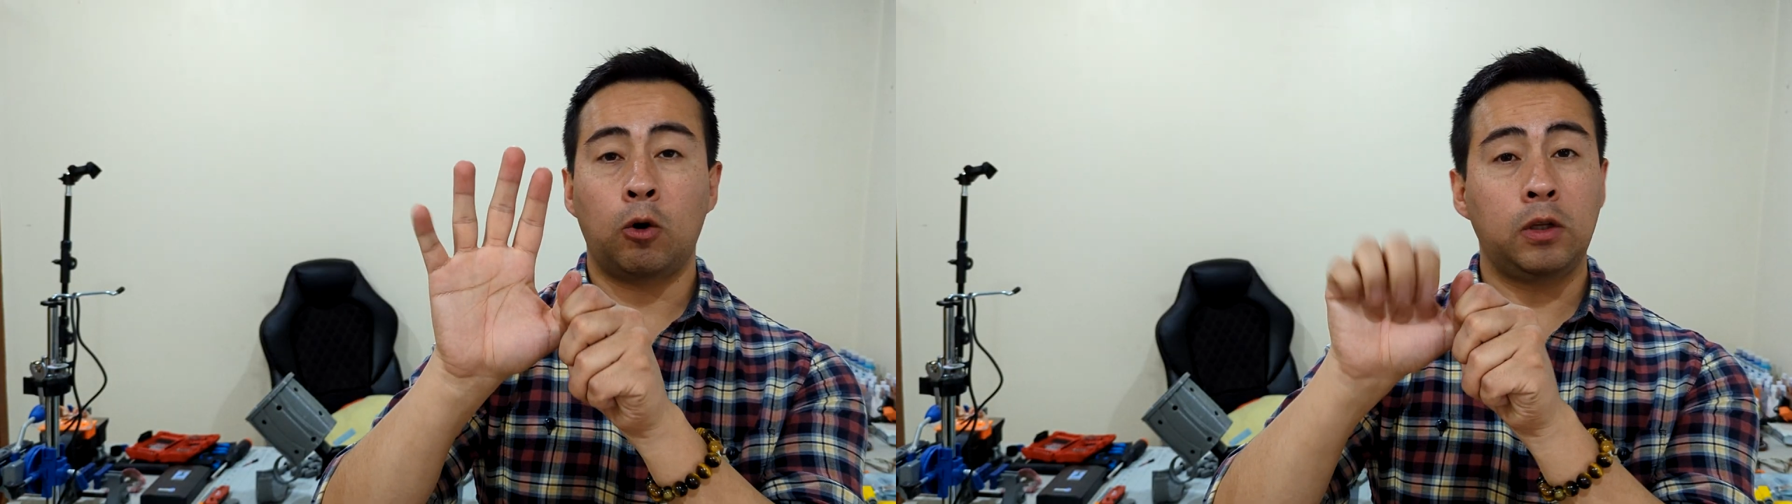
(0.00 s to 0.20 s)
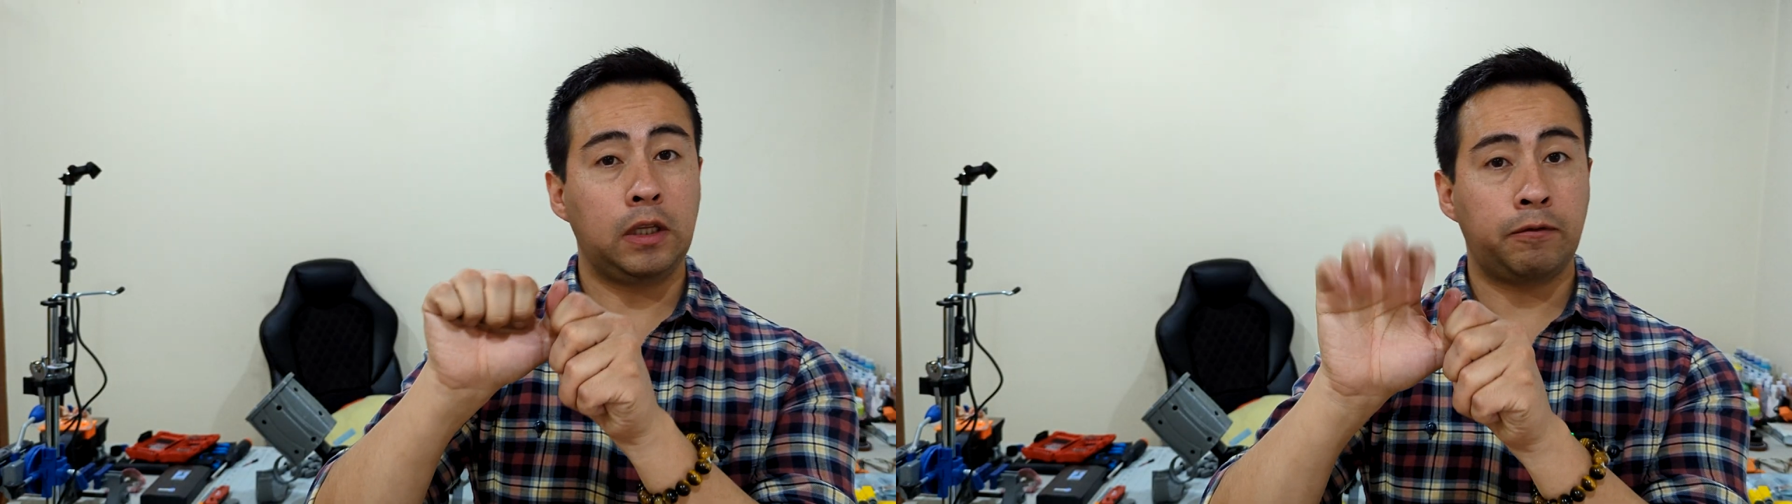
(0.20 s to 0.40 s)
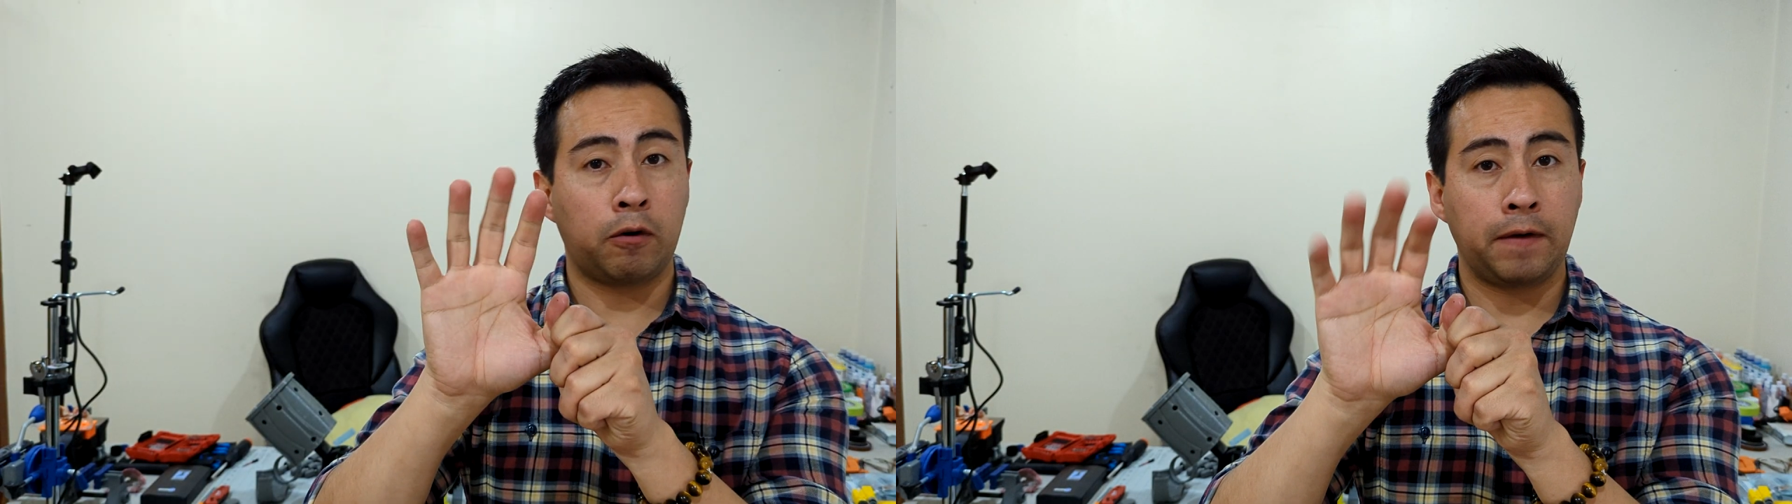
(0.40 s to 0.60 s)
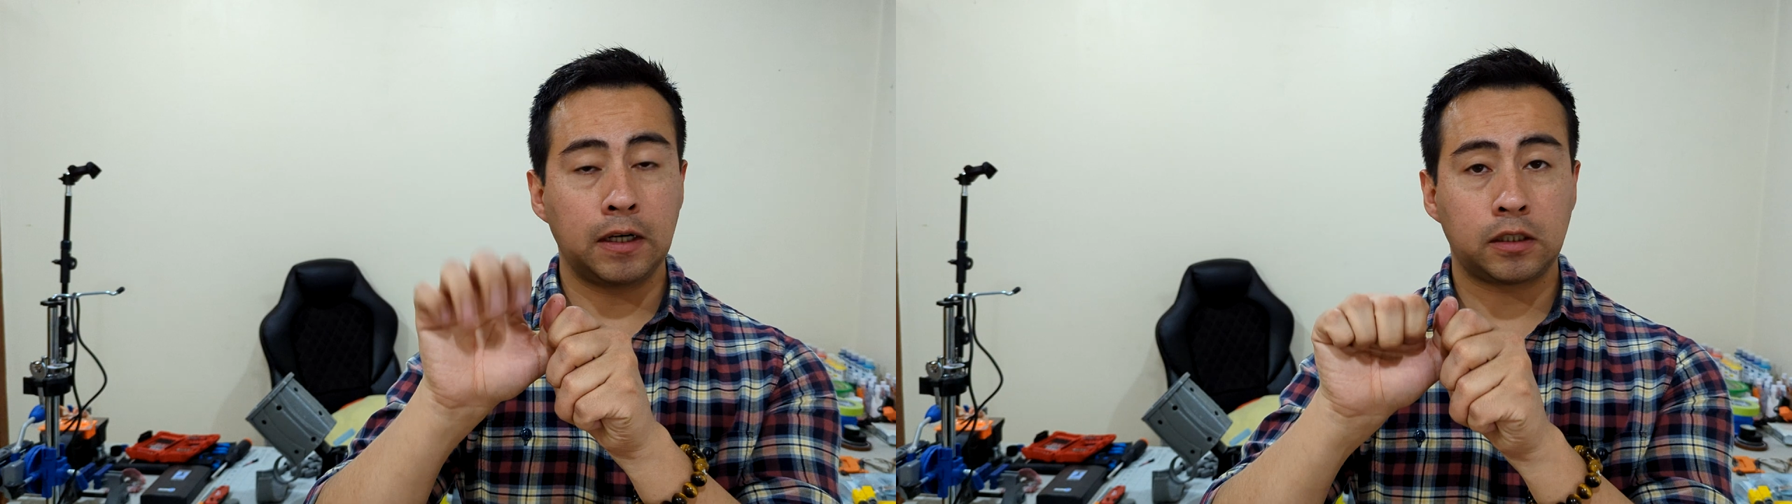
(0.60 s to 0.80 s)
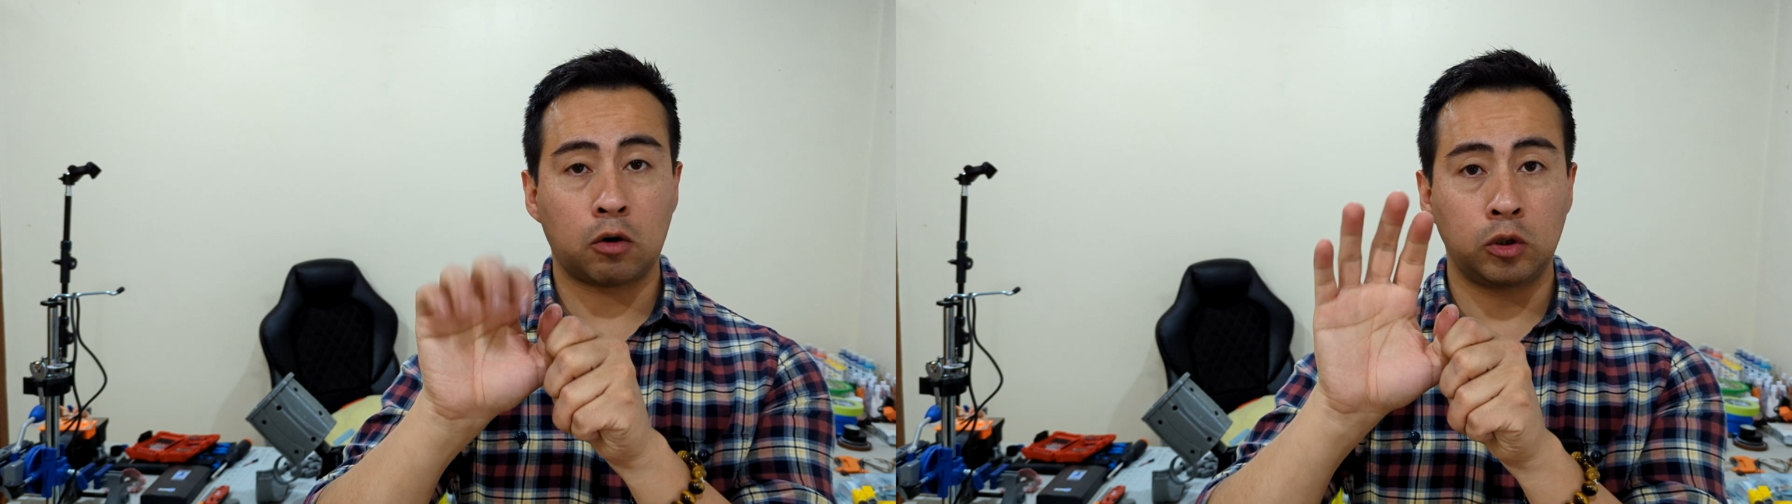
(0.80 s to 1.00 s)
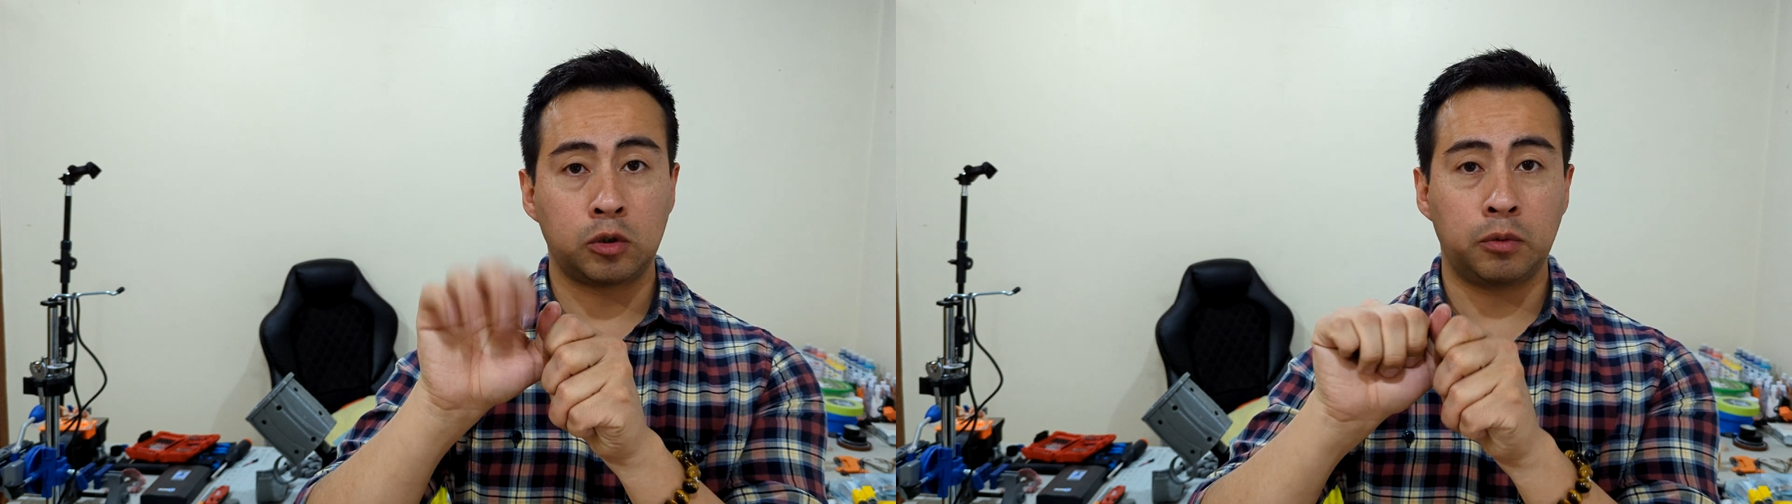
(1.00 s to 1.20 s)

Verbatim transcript: only these four fingers are going to